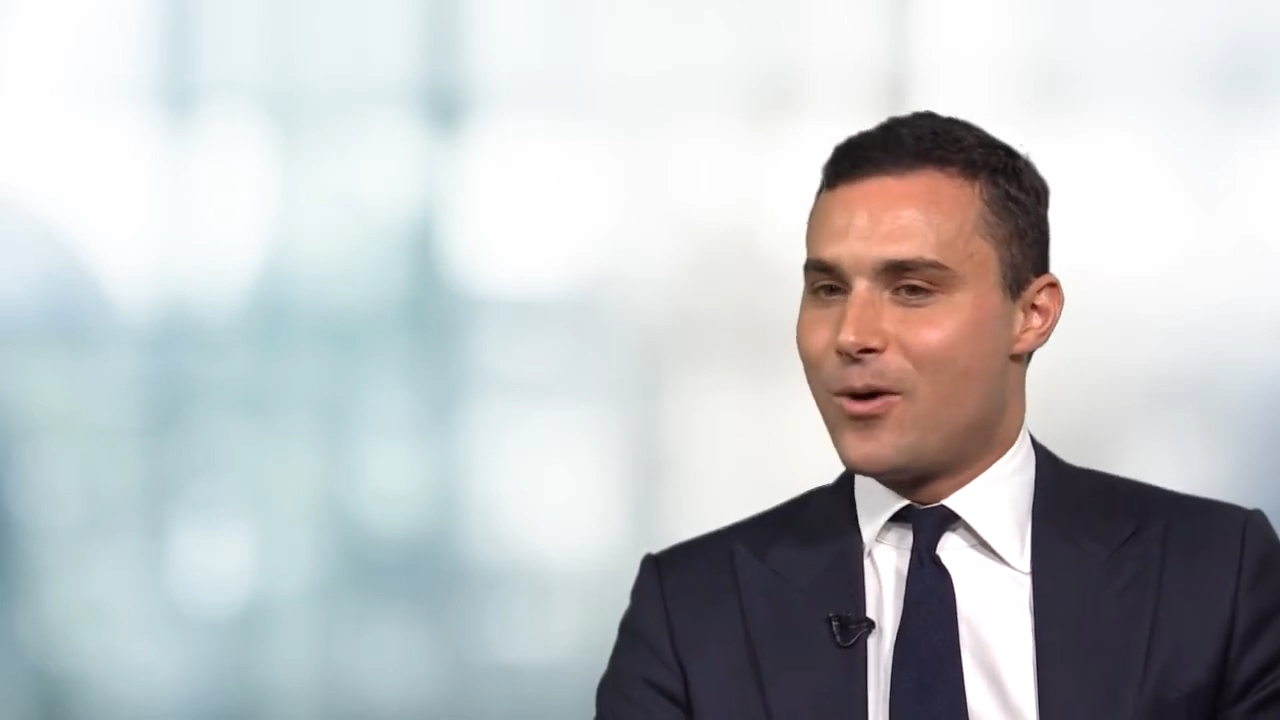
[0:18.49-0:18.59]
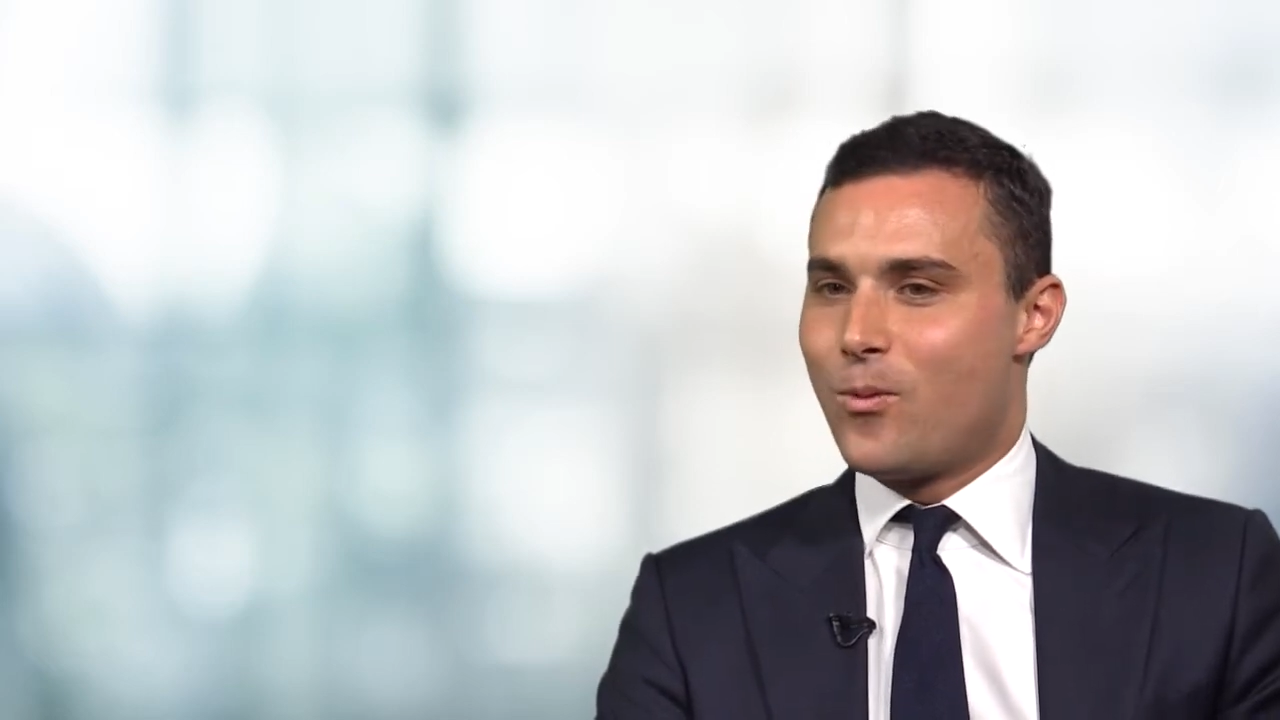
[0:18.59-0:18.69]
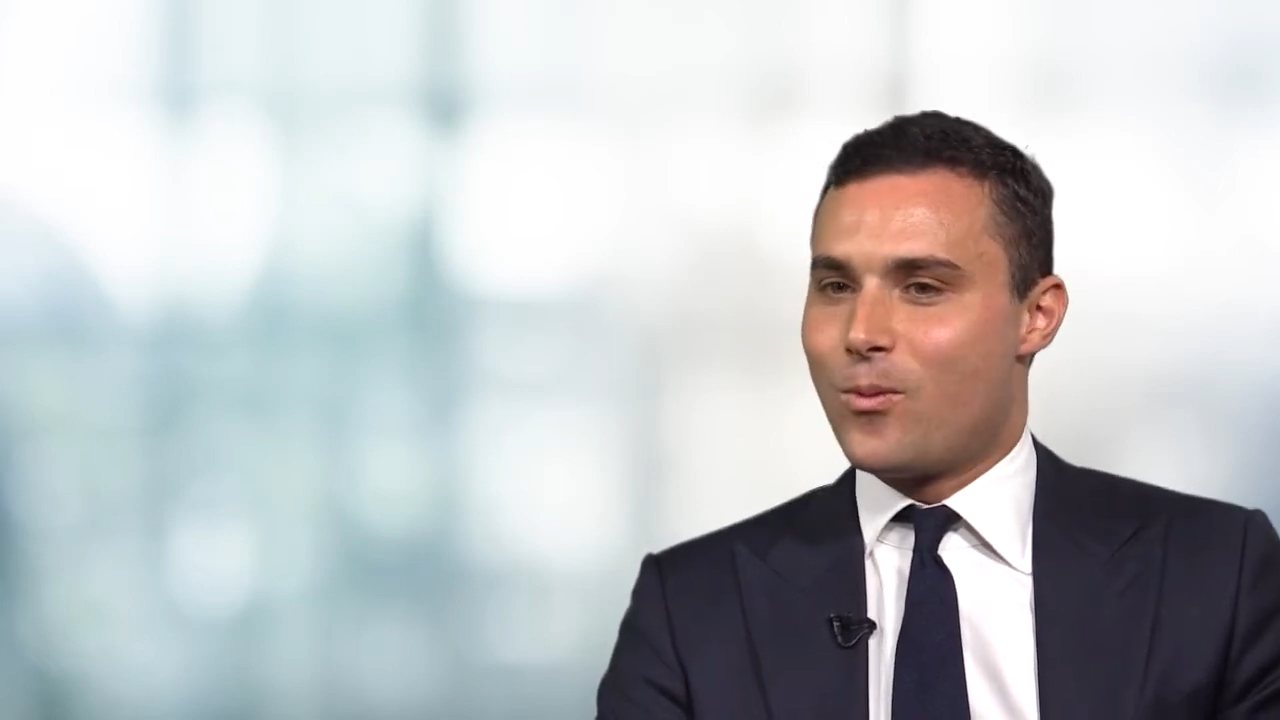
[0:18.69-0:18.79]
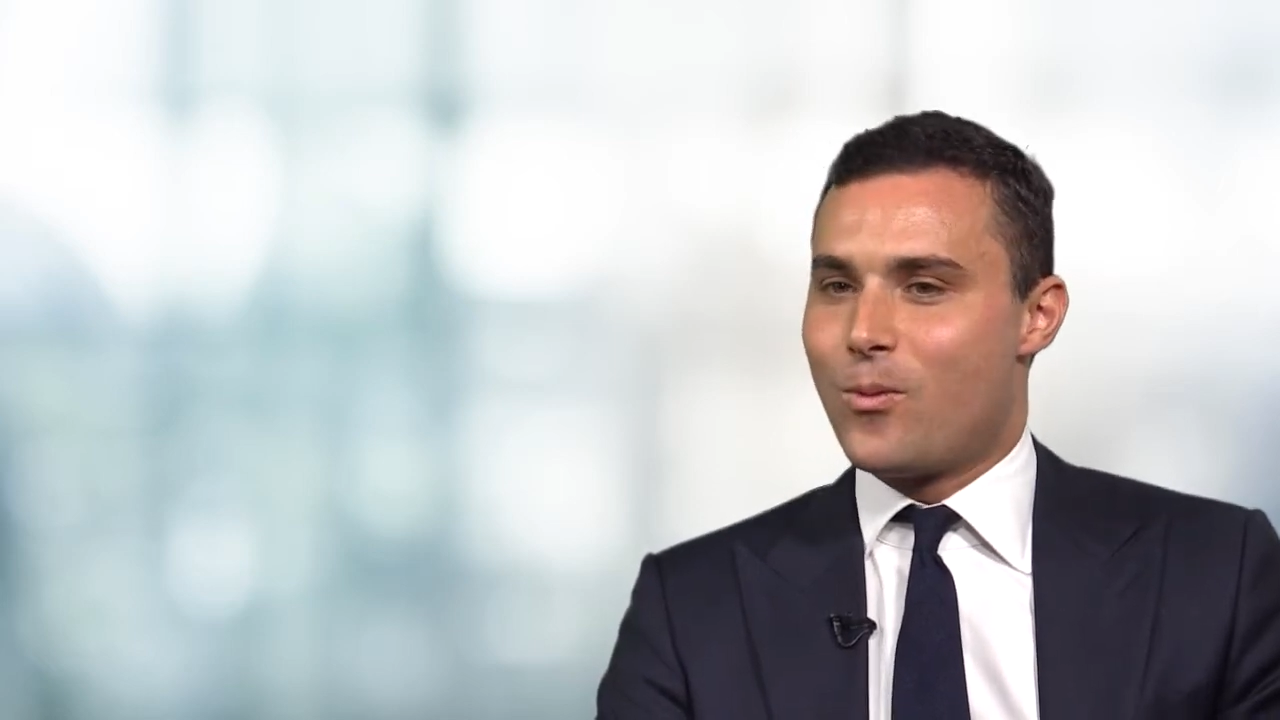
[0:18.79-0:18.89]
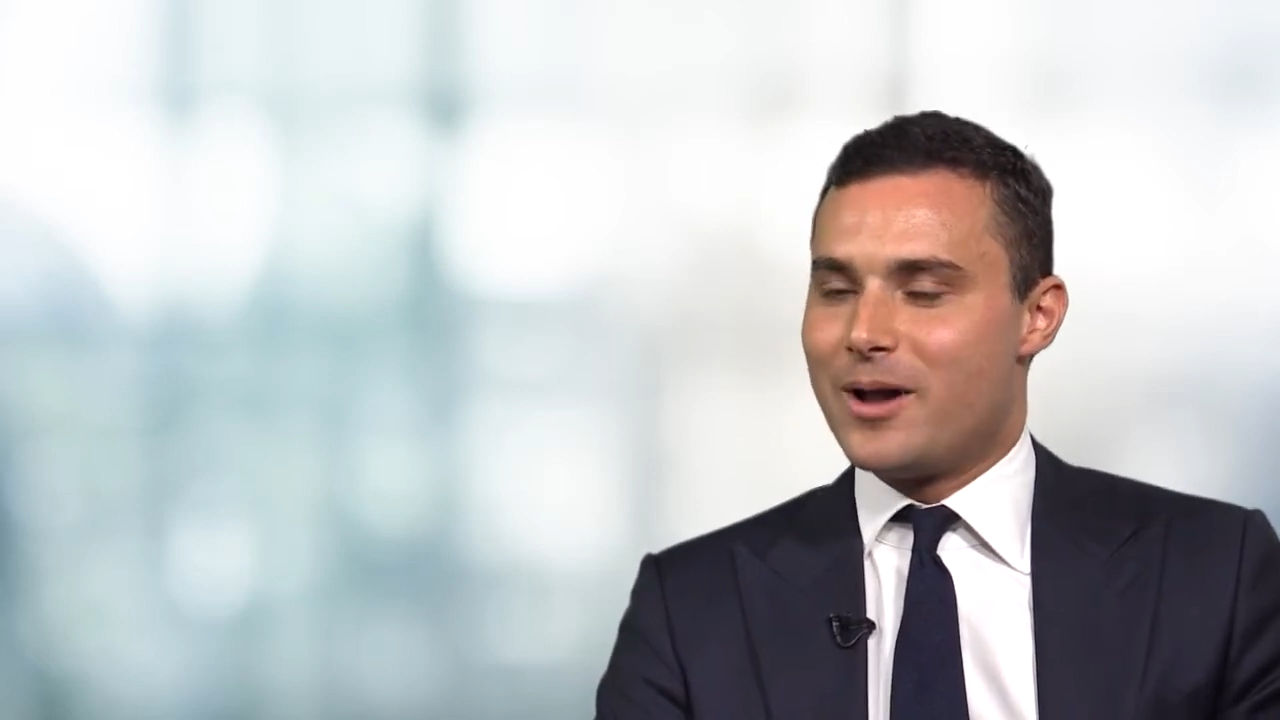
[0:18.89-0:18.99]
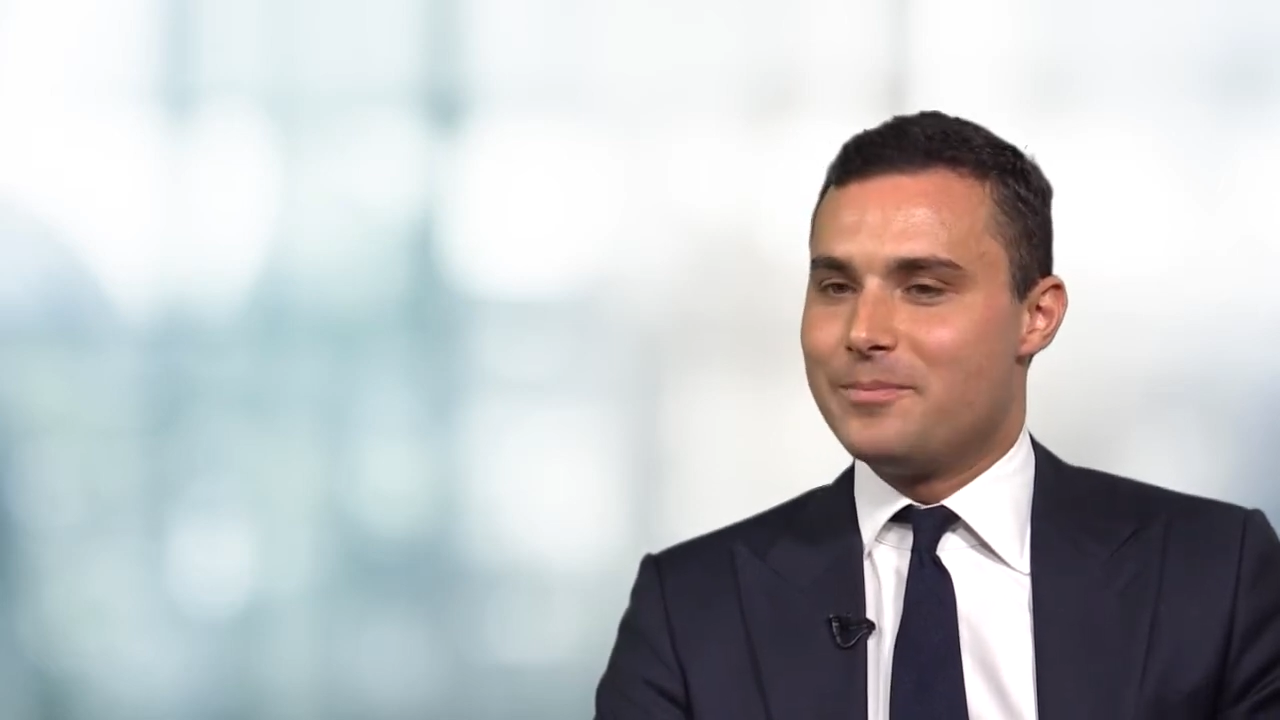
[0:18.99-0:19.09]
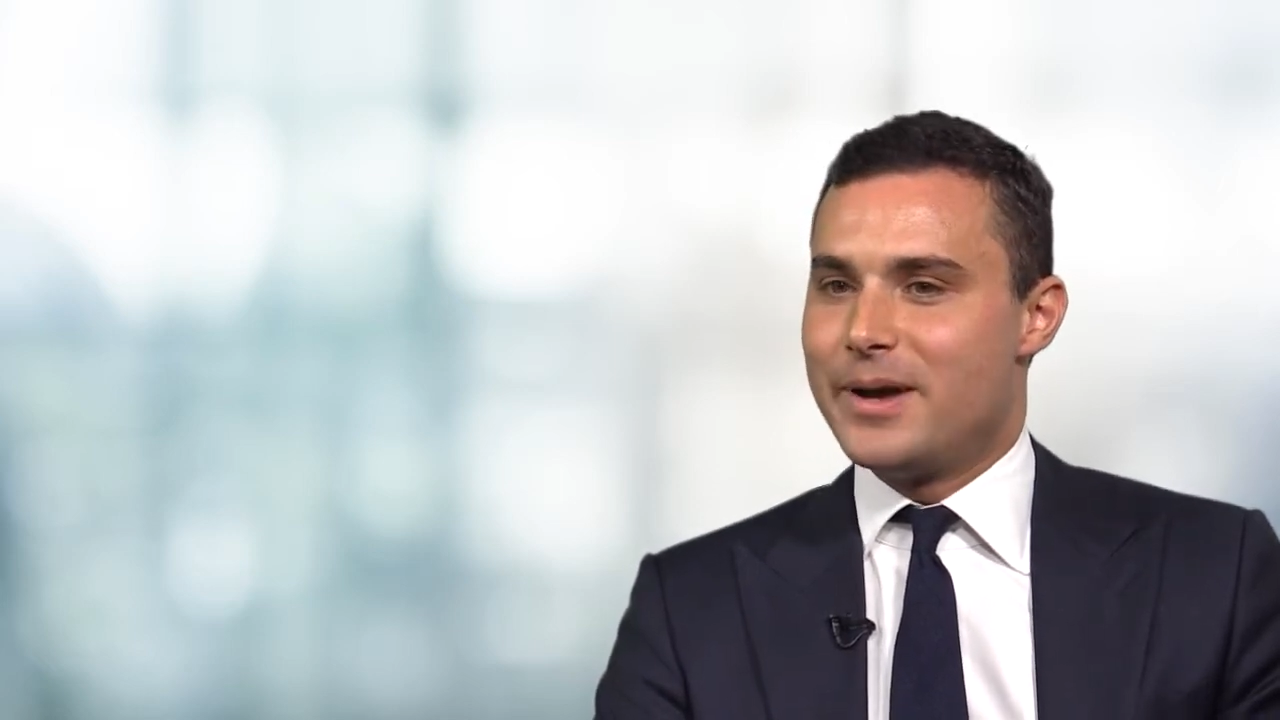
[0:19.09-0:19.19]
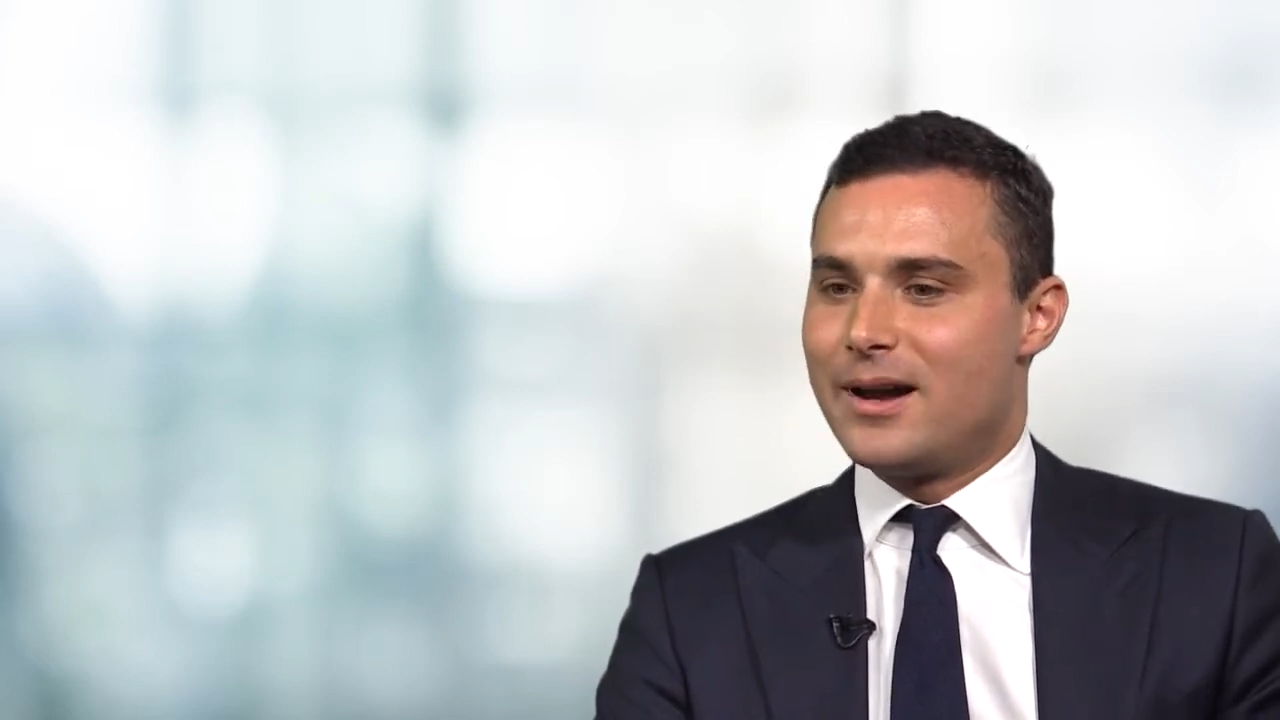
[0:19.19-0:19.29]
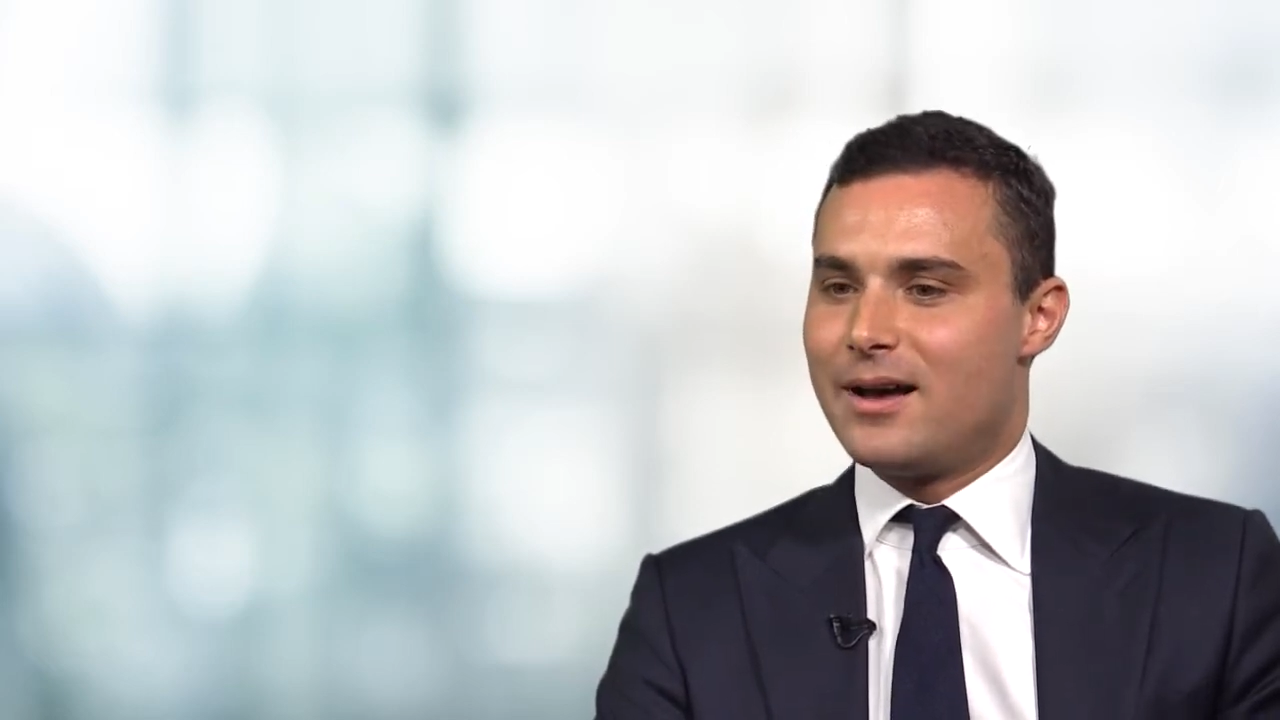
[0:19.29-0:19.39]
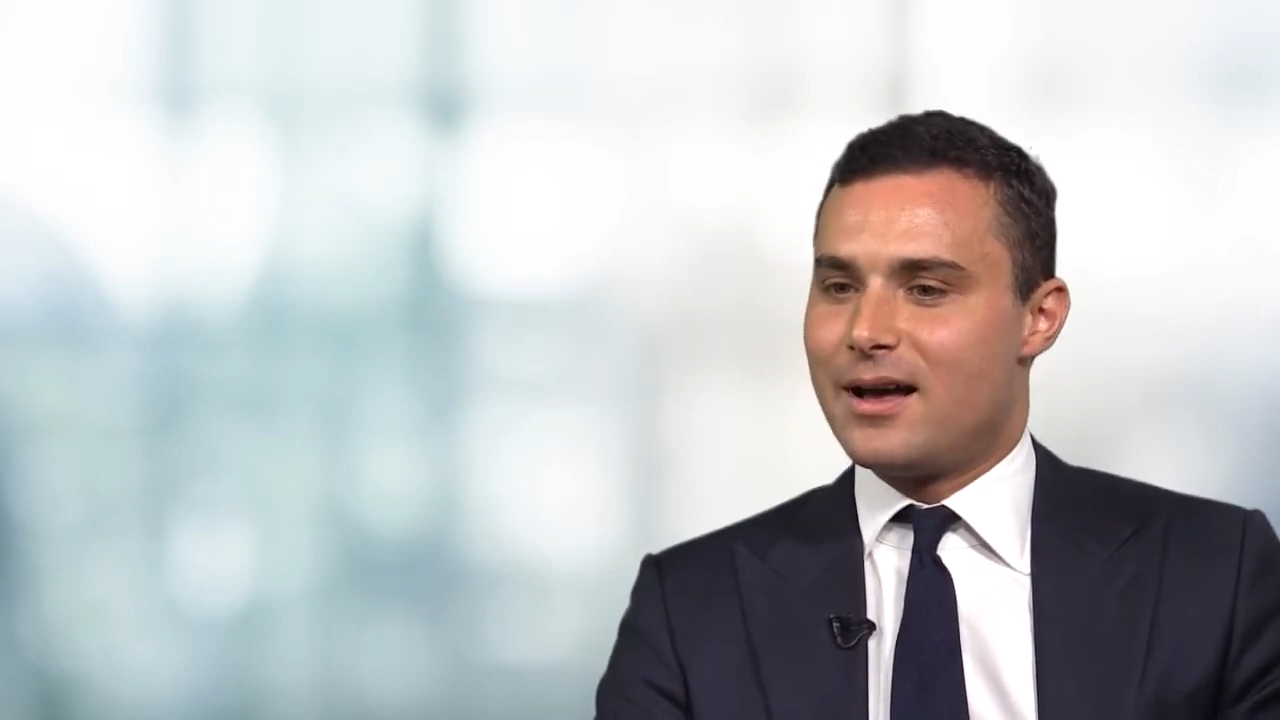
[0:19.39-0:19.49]
one
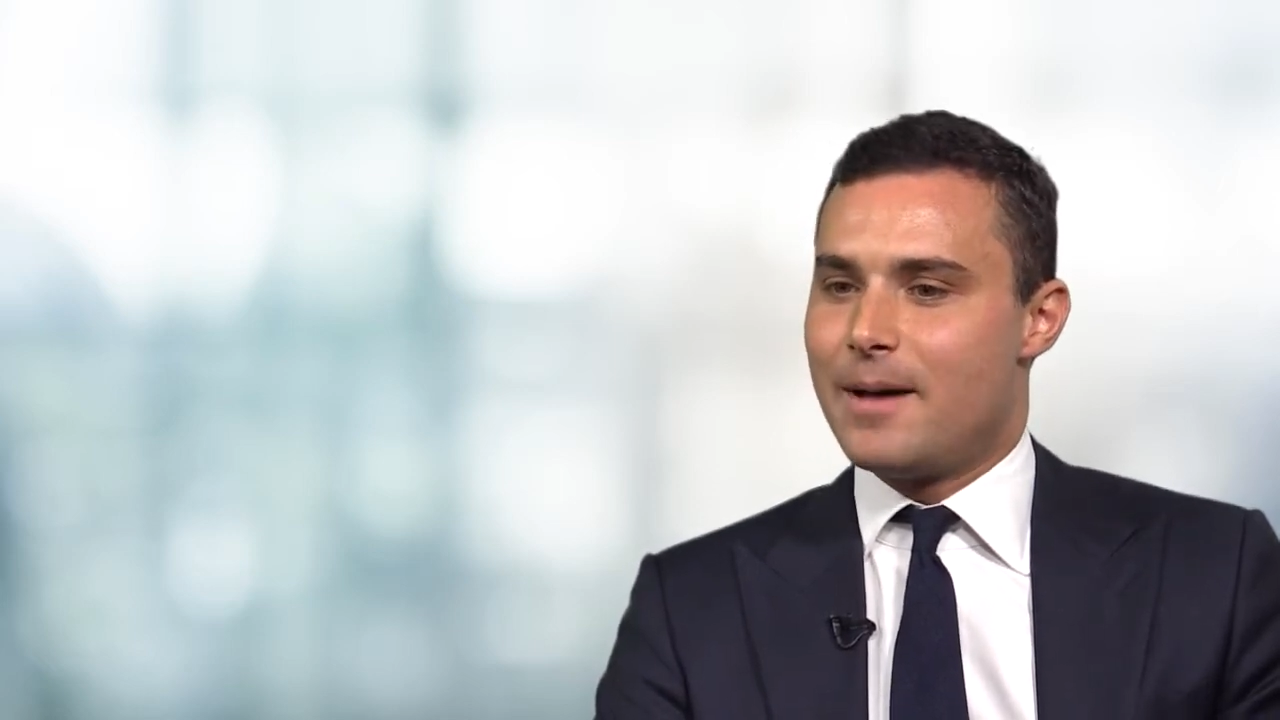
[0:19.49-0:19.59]
better.